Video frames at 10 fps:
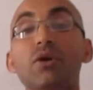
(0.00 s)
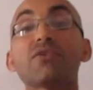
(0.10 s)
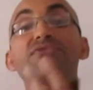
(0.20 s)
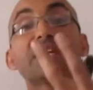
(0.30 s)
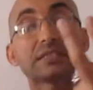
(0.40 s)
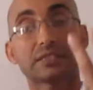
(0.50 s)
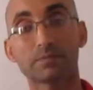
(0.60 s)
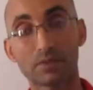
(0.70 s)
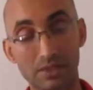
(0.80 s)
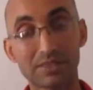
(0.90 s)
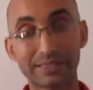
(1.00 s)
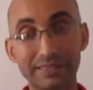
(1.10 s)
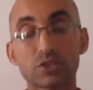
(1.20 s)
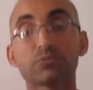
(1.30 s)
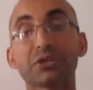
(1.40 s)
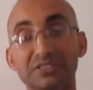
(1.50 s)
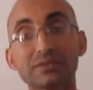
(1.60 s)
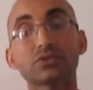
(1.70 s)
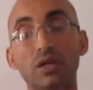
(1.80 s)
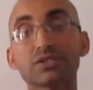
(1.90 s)
of fate is
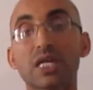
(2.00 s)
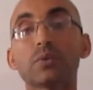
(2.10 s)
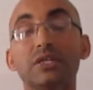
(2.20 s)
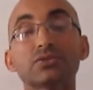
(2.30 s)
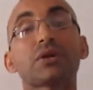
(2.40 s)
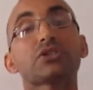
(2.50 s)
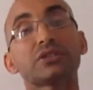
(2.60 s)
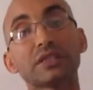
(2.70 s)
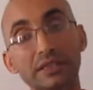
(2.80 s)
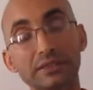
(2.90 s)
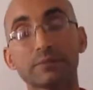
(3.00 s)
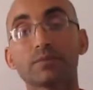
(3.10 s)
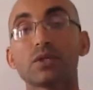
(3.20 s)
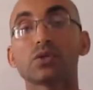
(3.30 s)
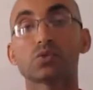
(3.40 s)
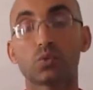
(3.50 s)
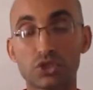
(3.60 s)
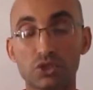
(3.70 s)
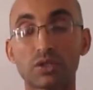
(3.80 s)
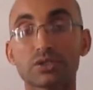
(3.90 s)
present also in tragedies,
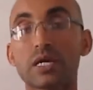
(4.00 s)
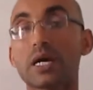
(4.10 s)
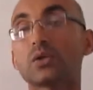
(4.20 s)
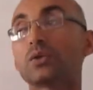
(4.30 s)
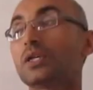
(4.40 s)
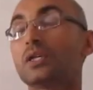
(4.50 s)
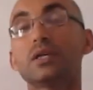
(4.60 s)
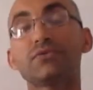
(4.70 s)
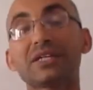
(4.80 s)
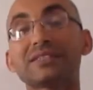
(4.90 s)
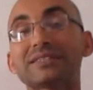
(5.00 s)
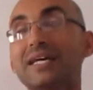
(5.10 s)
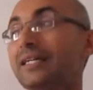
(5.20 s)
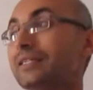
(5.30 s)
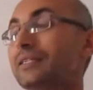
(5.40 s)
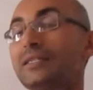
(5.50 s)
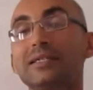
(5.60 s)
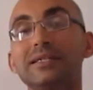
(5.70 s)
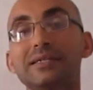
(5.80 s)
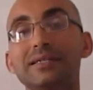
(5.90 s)
which also if you can say,
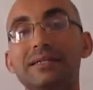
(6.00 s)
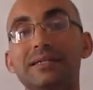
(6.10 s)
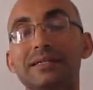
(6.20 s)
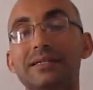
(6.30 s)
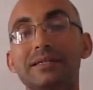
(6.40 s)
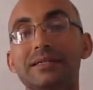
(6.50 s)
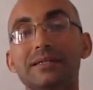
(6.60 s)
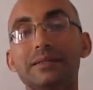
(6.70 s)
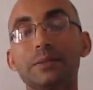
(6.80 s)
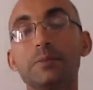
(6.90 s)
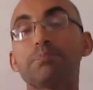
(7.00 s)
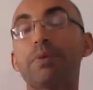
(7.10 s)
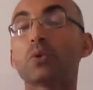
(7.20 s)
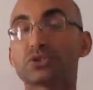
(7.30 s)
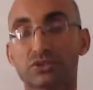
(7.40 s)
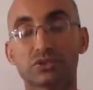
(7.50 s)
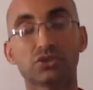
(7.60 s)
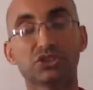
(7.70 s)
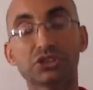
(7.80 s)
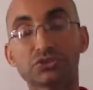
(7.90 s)

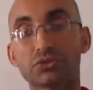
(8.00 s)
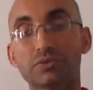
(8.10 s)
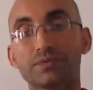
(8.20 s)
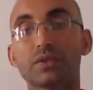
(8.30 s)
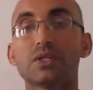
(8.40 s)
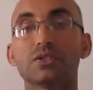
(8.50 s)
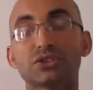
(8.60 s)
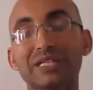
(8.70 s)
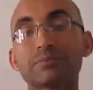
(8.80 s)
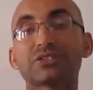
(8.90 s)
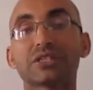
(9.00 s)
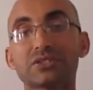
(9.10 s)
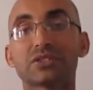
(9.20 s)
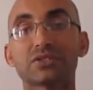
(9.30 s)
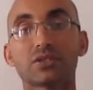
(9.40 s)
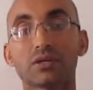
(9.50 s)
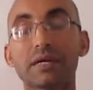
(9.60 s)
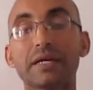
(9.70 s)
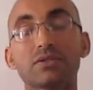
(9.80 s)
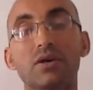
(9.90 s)
imposes certain circumstances, all
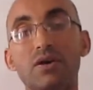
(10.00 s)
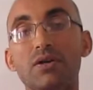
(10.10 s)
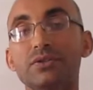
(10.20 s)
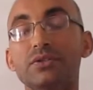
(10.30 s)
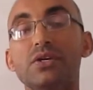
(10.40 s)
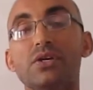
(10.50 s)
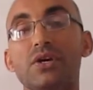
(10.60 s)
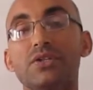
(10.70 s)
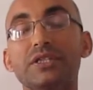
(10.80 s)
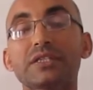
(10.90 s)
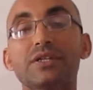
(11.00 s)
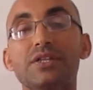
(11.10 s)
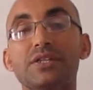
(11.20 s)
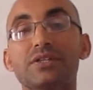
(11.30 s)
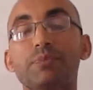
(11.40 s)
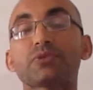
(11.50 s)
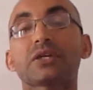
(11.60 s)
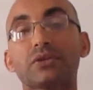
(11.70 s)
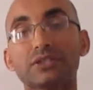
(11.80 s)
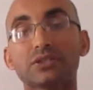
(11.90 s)
right, on the
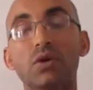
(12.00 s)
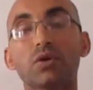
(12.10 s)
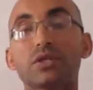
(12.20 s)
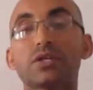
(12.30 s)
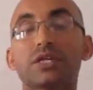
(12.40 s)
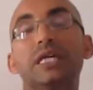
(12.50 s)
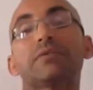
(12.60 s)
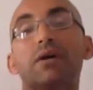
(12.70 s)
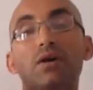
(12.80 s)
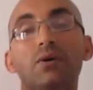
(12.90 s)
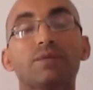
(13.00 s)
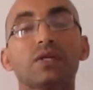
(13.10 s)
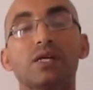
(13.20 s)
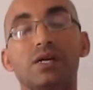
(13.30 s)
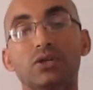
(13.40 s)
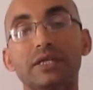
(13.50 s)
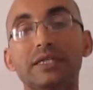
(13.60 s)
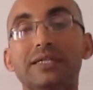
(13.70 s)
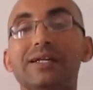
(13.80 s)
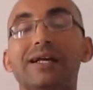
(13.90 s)
protagonist or the hero,
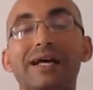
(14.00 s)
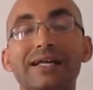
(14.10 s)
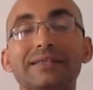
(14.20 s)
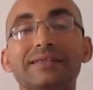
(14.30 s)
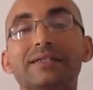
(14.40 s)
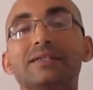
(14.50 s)
okay, and